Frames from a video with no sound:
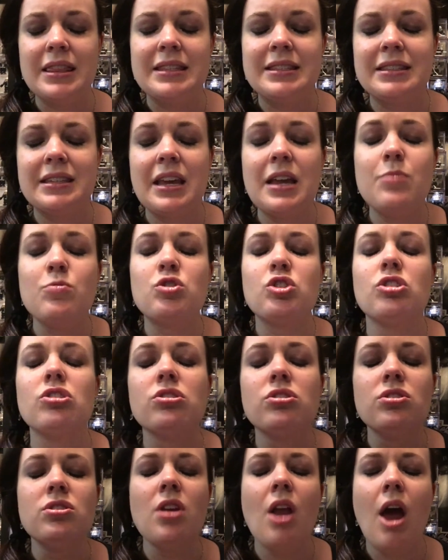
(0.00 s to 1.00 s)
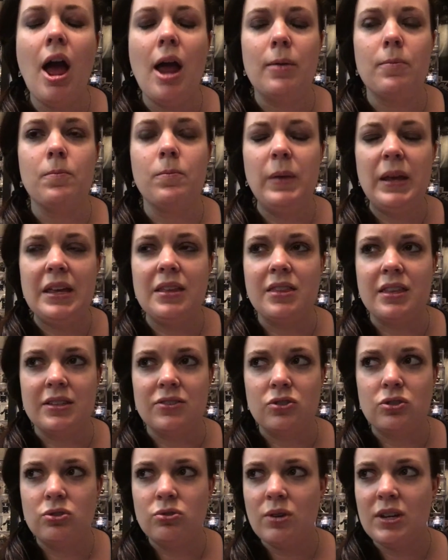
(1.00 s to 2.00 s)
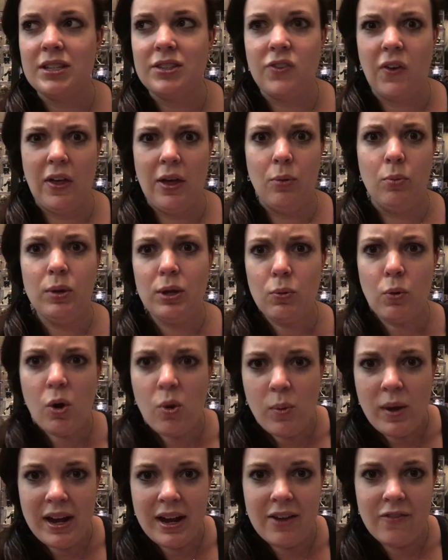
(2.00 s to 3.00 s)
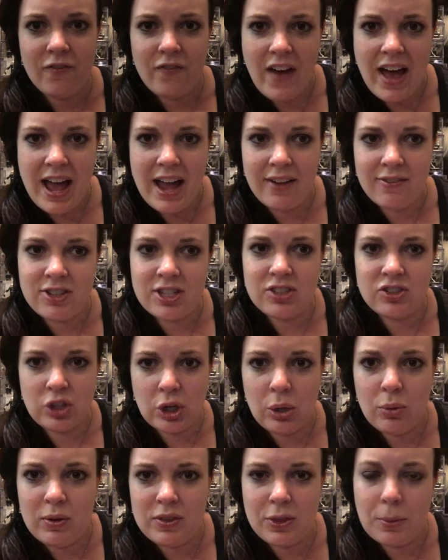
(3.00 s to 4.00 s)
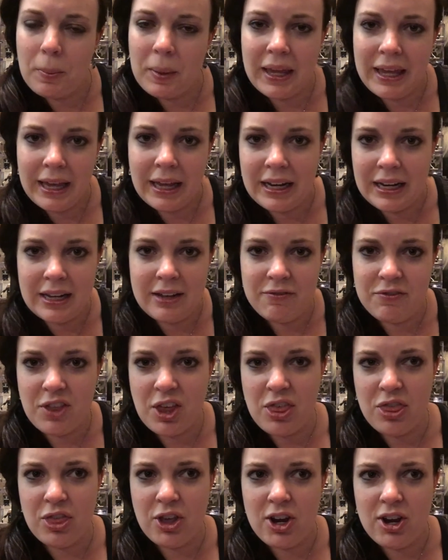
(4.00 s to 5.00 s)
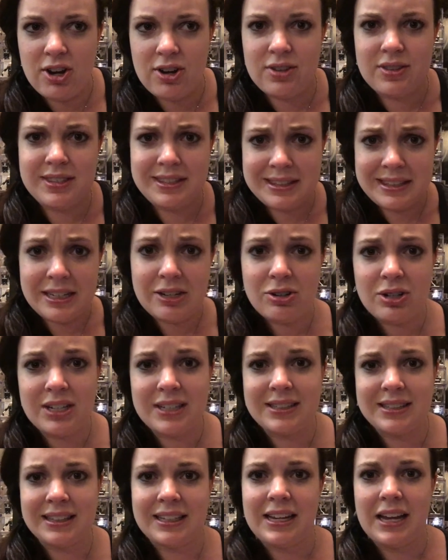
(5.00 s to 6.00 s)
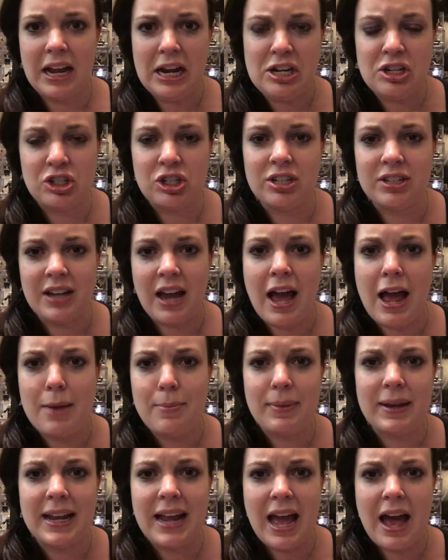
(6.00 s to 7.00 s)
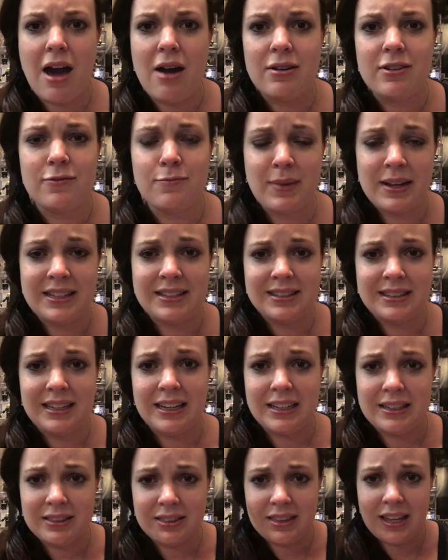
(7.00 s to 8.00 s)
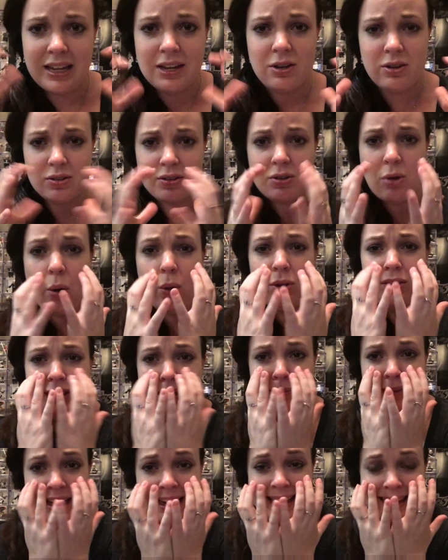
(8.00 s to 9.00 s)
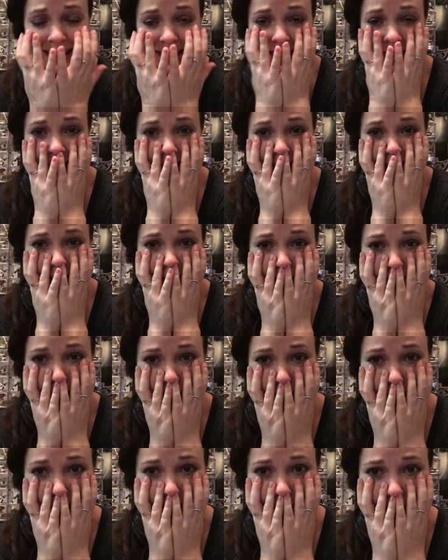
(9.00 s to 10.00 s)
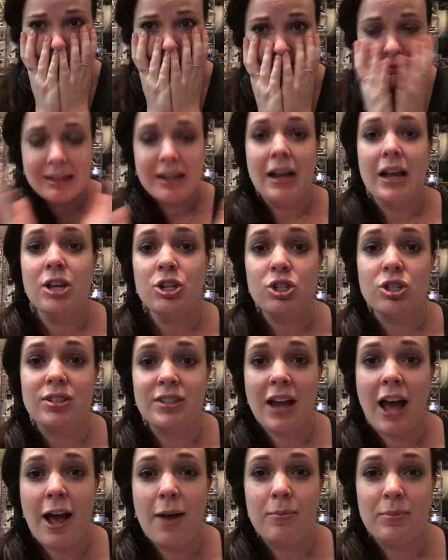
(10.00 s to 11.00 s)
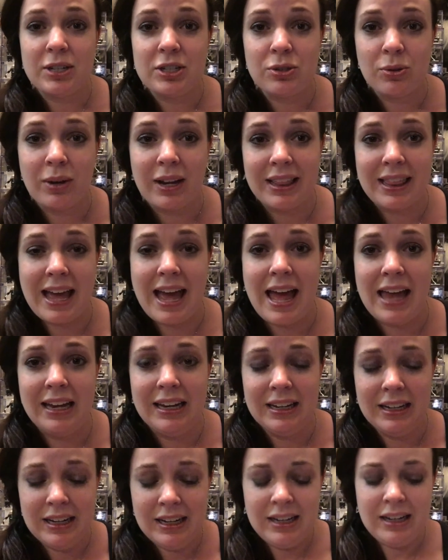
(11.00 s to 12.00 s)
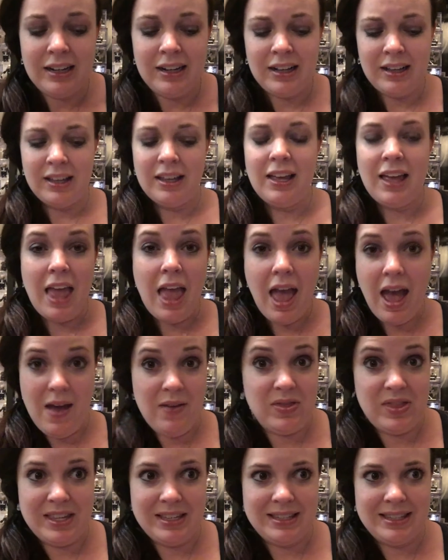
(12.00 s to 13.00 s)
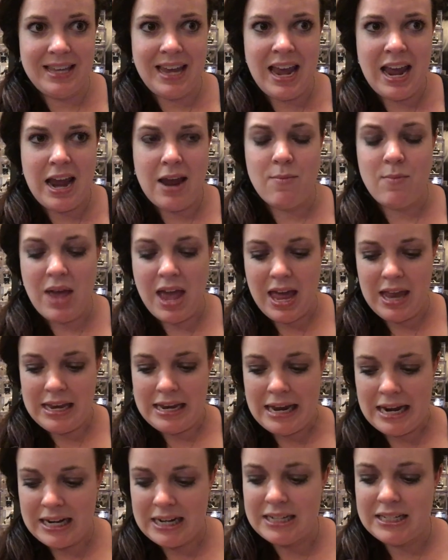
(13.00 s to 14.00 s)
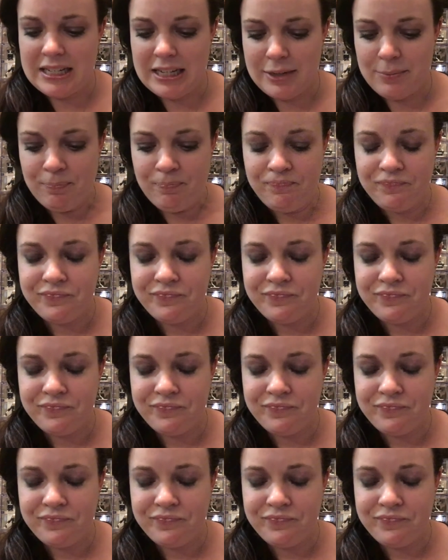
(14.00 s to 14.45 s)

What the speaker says: This game should not be this stressful. And we were winning 5-2 at the beginning of the third. Seriously, I should not be out of my seat, like holding my hands like this, going, oh, should not be doing that at this game, and yet I did.